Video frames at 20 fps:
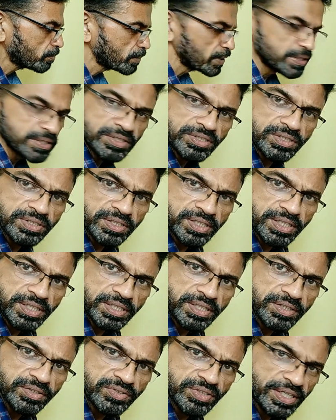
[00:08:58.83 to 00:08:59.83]
minus
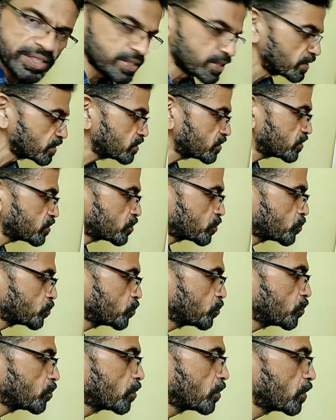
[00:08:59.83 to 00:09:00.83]
3 seconds
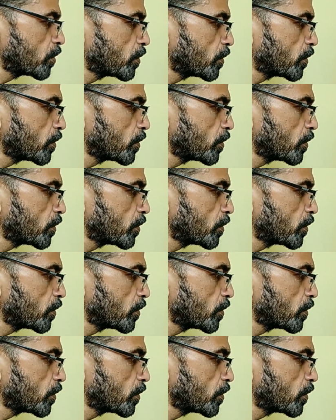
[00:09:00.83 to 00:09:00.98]
to